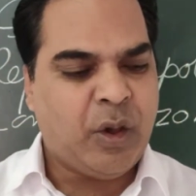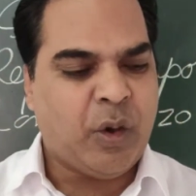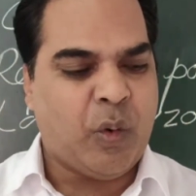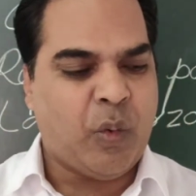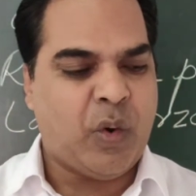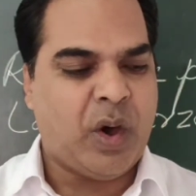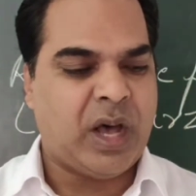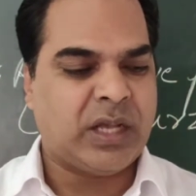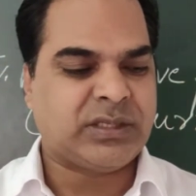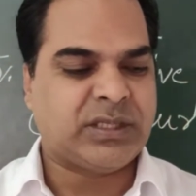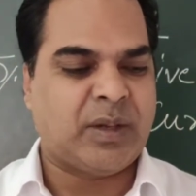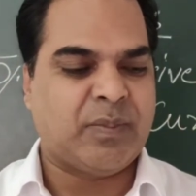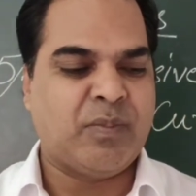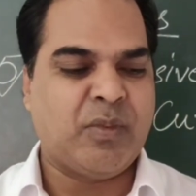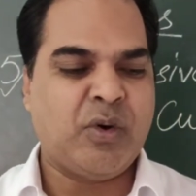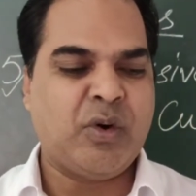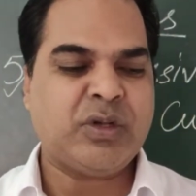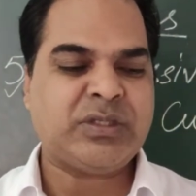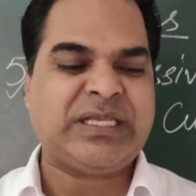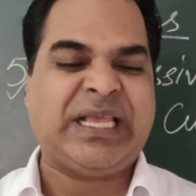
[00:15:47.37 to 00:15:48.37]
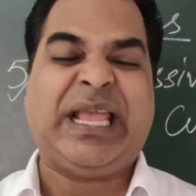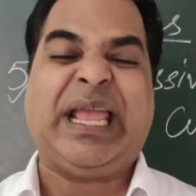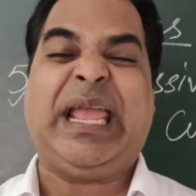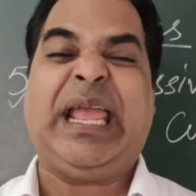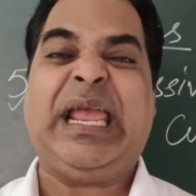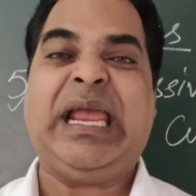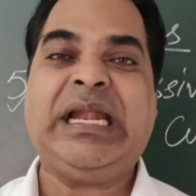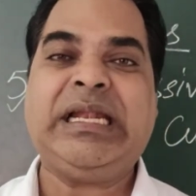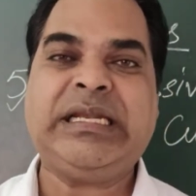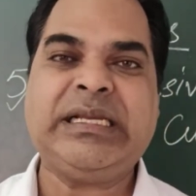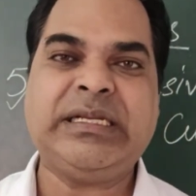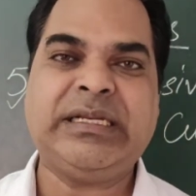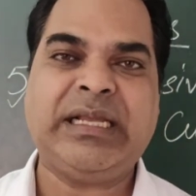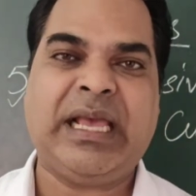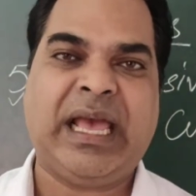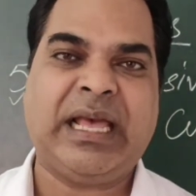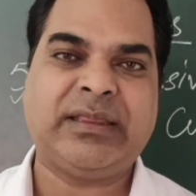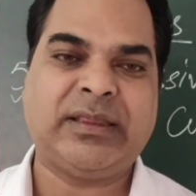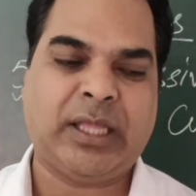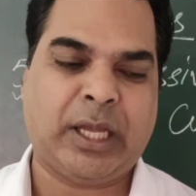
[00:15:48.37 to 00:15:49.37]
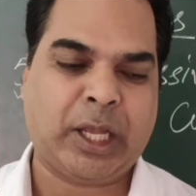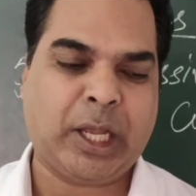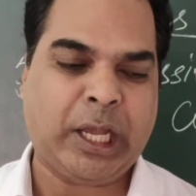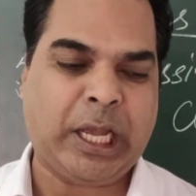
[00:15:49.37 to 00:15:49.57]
was the most hated and the